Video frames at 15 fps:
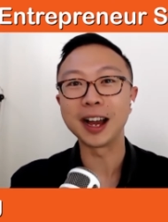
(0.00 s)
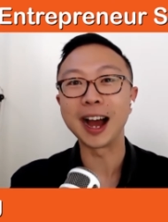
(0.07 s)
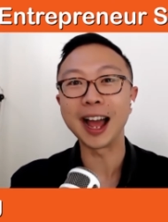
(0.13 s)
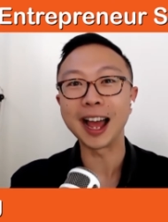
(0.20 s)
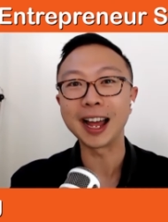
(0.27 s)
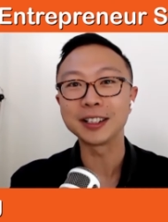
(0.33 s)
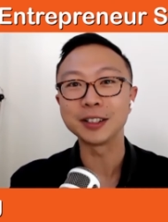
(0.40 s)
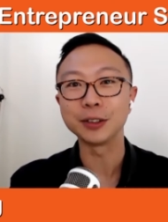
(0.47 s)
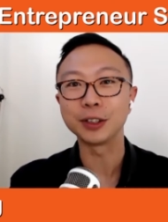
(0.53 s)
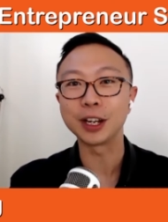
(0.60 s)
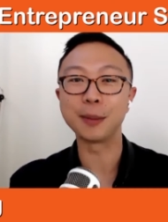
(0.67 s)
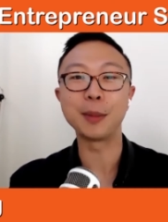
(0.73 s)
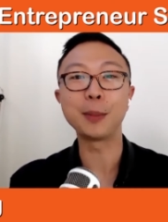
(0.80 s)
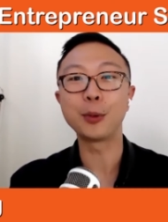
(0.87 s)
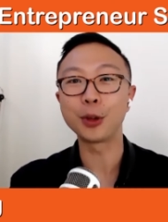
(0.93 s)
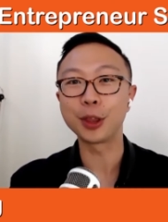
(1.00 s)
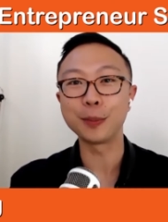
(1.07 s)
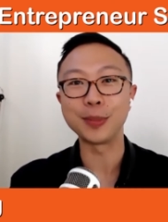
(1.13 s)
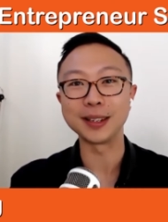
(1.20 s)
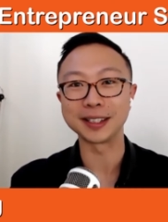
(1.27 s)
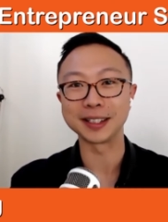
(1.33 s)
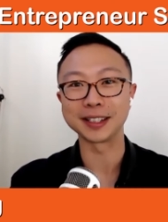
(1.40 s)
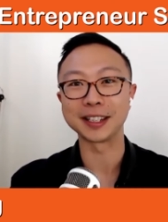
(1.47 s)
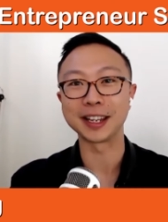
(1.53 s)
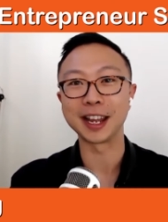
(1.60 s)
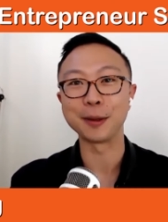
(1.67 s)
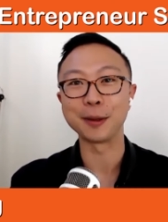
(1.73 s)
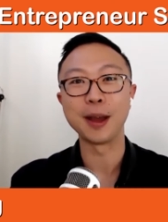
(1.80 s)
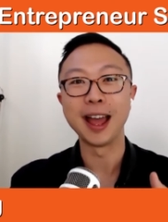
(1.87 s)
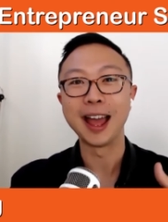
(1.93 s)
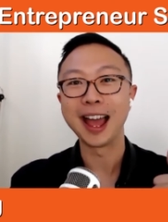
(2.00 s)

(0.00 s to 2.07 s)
I had to come up with a business name.